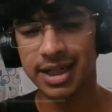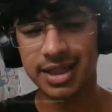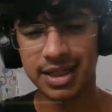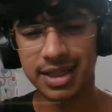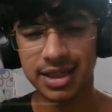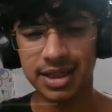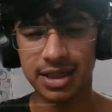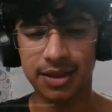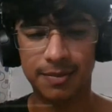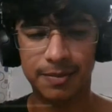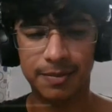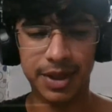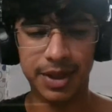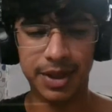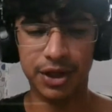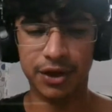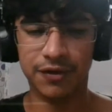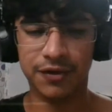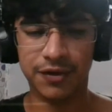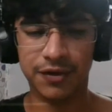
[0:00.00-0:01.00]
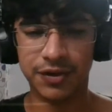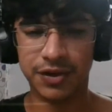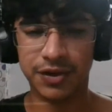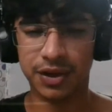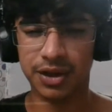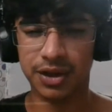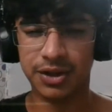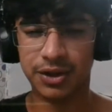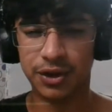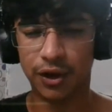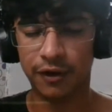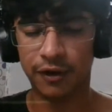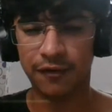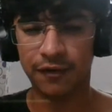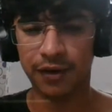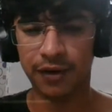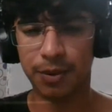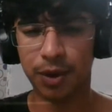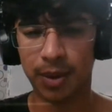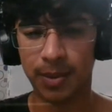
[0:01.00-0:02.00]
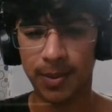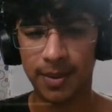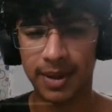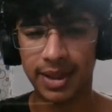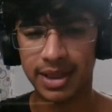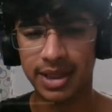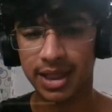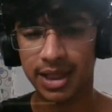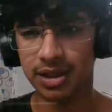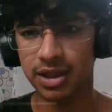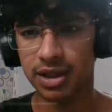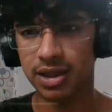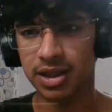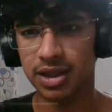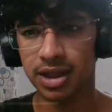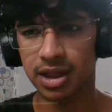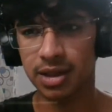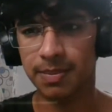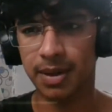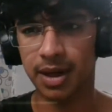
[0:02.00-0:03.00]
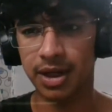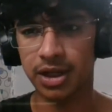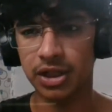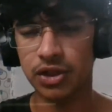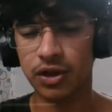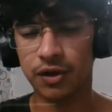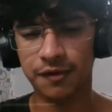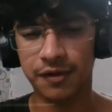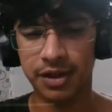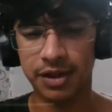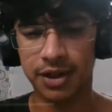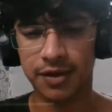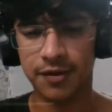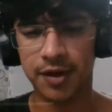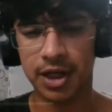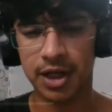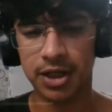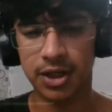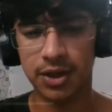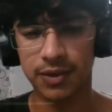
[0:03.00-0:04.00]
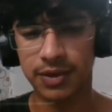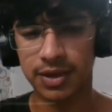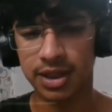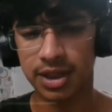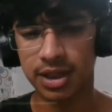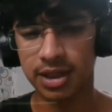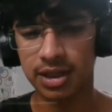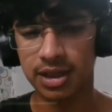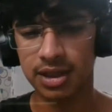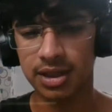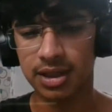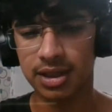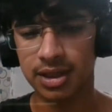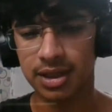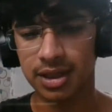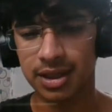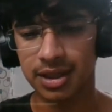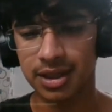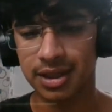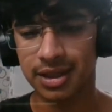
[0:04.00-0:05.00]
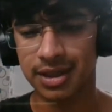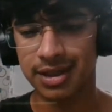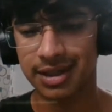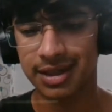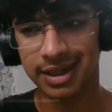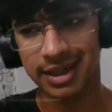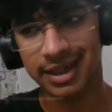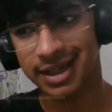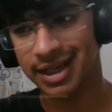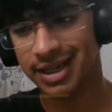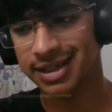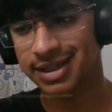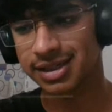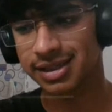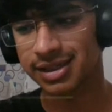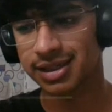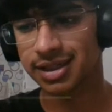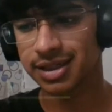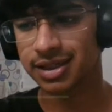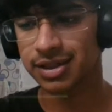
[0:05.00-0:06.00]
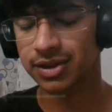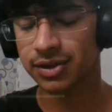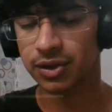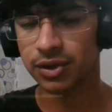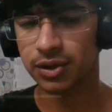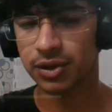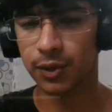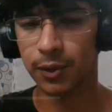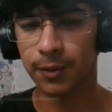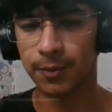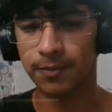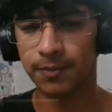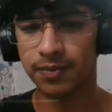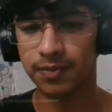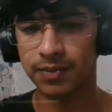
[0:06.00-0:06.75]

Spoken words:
It's a bit of a software problem, I think, the third-party software that we are using, I guess. So,